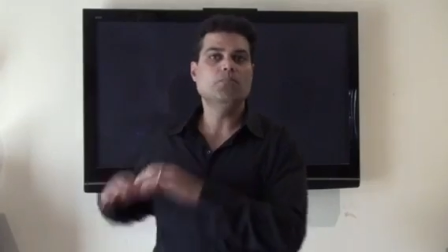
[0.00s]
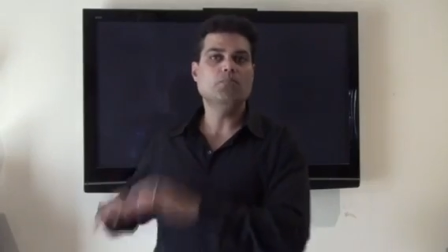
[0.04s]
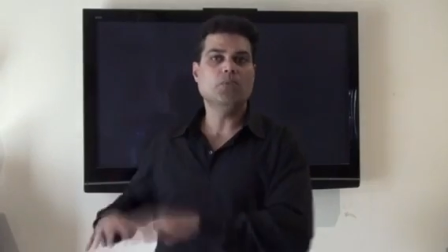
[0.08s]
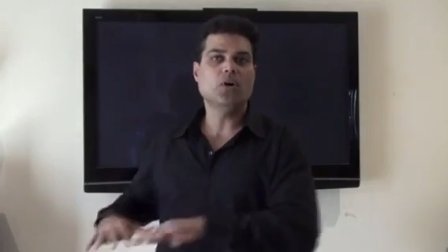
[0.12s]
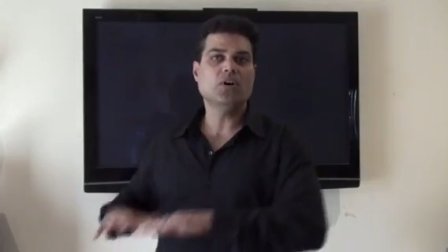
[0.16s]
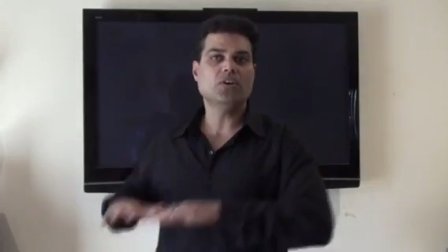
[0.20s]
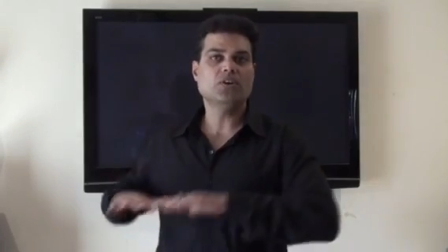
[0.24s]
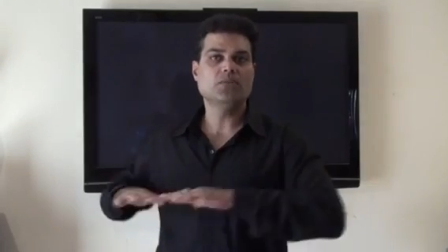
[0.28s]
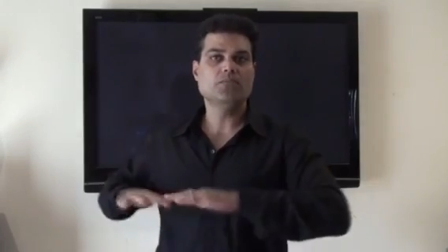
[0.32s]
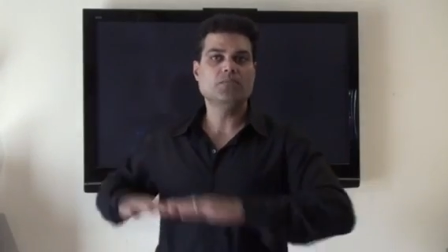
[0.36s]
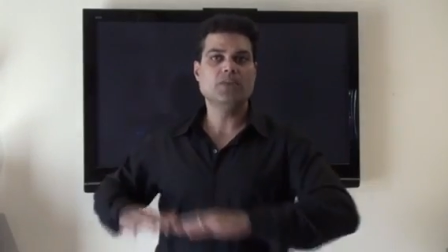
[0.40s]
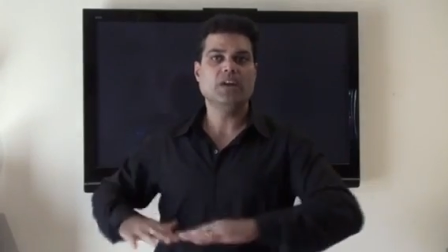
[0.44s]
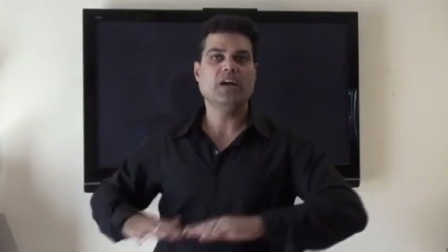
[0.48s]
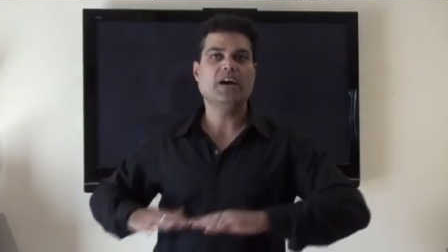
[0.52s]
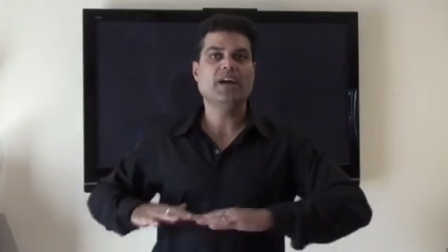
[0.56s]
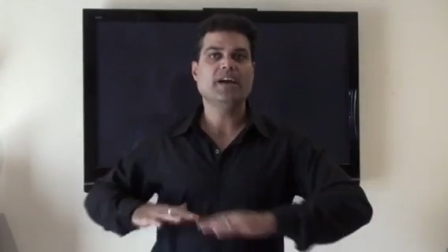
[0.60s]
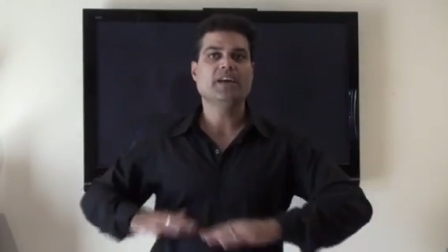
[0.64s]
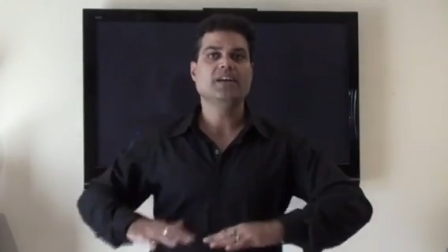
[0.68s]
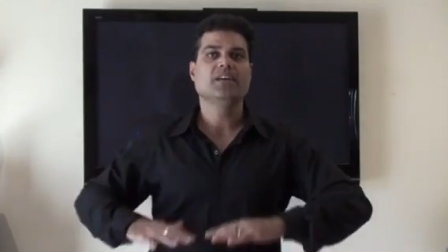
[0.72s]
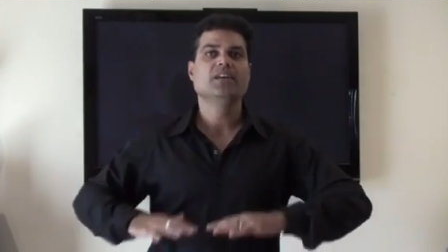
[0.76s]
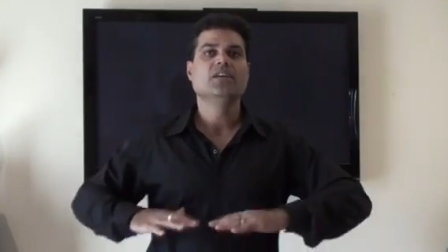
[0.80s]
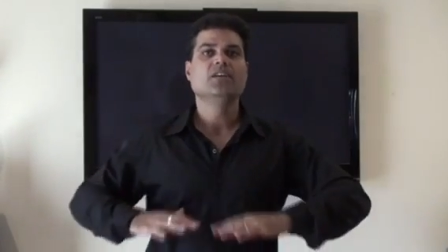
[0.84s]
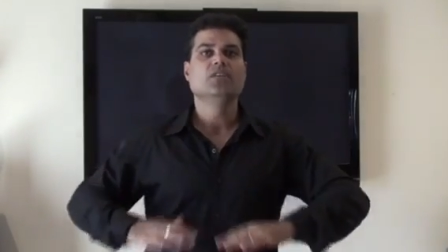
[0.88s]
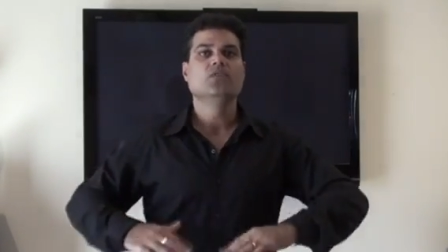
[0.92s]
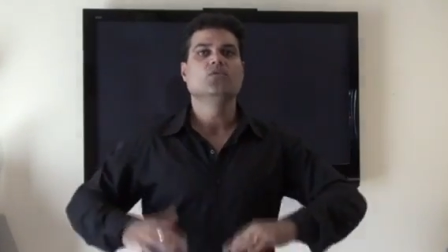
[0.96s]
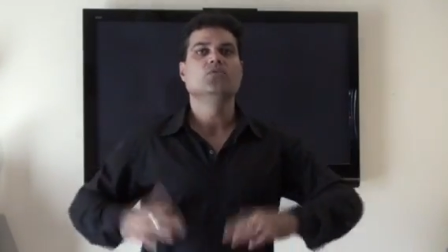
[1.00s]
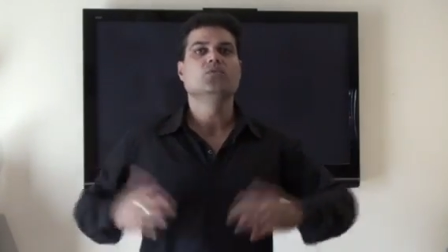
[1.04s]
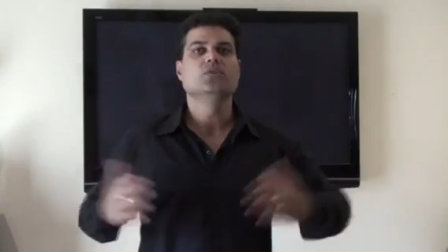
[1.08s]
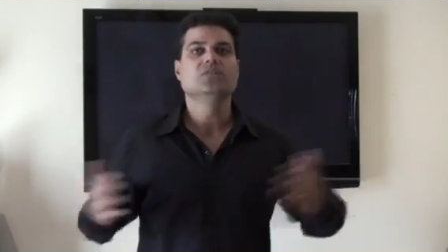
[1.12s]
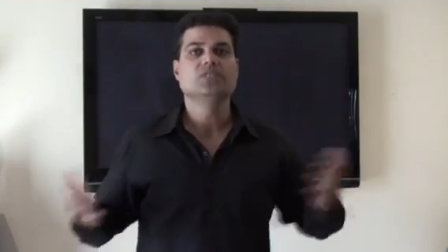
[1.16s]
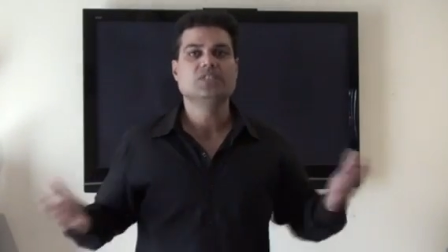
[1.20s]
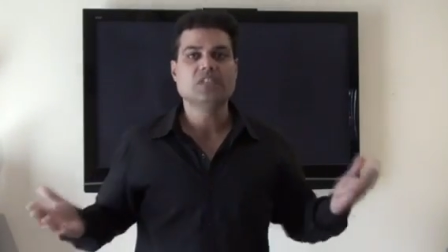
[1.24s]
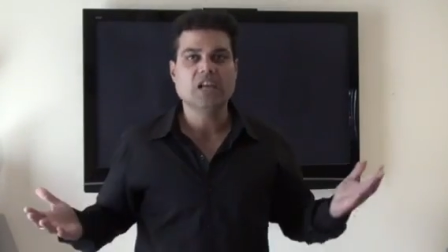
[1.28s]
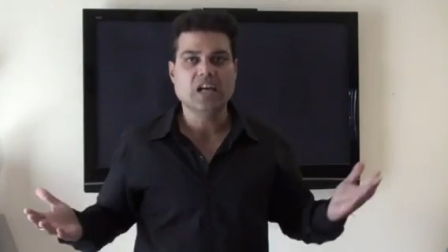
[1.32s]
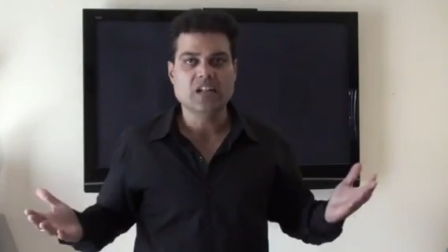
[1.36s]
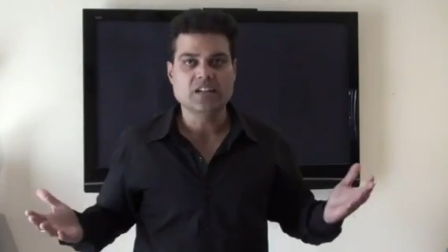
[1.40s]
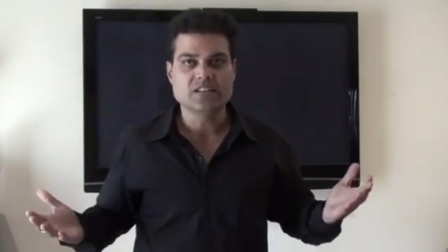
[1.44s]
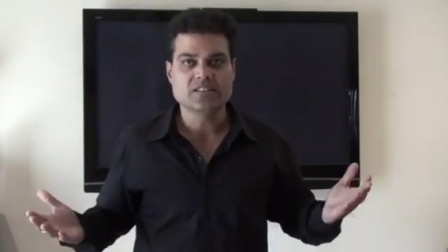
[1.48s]
bottom line
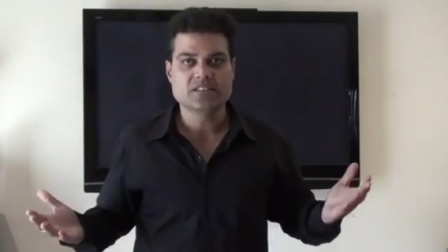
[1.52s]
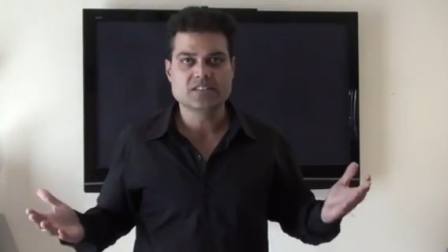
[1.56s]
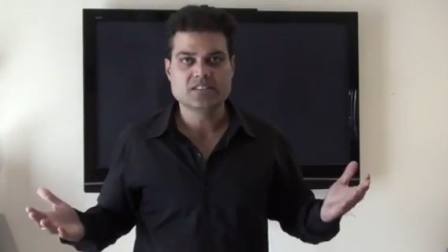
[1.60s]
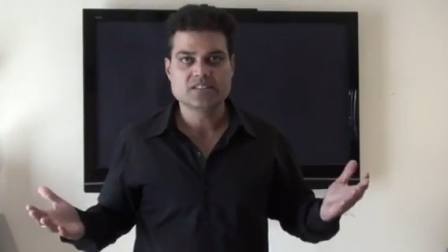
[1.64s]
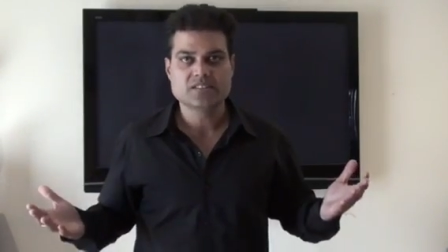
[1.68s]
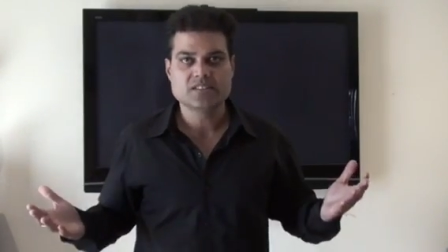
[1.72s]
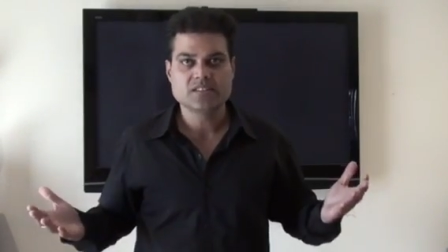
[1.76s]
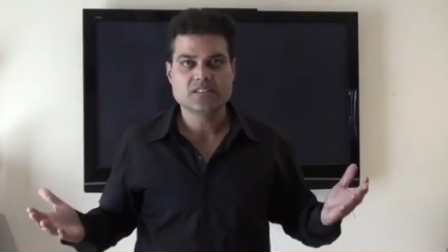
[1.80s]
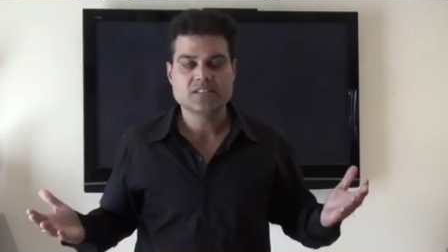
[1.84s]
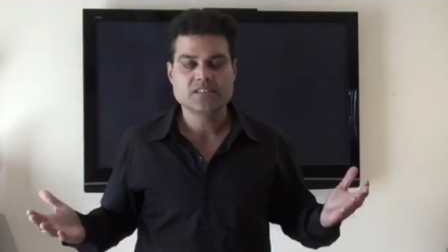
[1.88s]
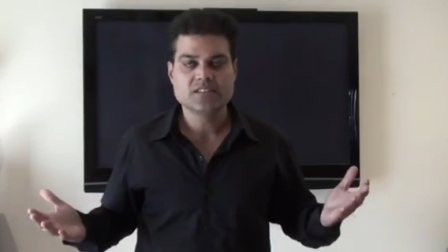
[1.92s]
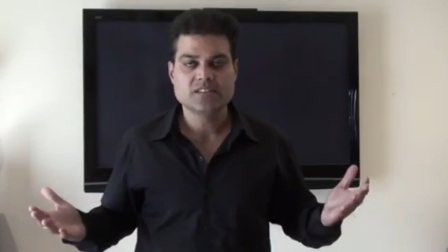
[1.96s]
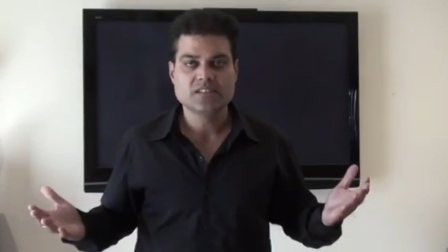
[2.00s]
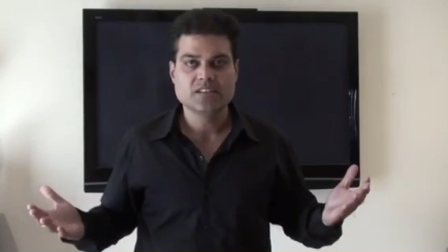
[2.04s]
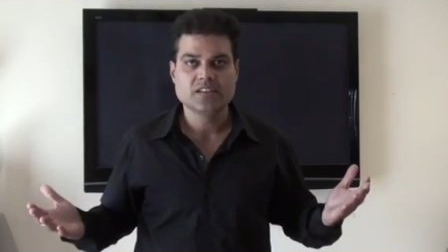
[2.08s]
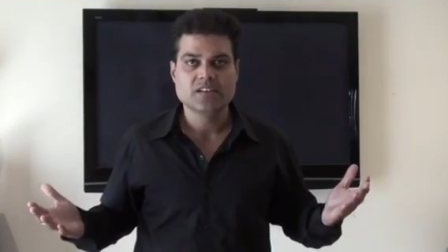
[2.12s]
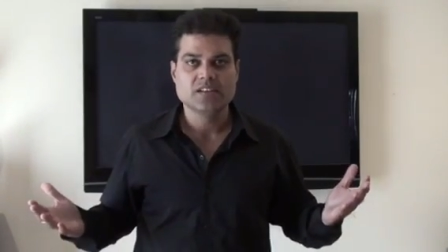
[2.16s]
results.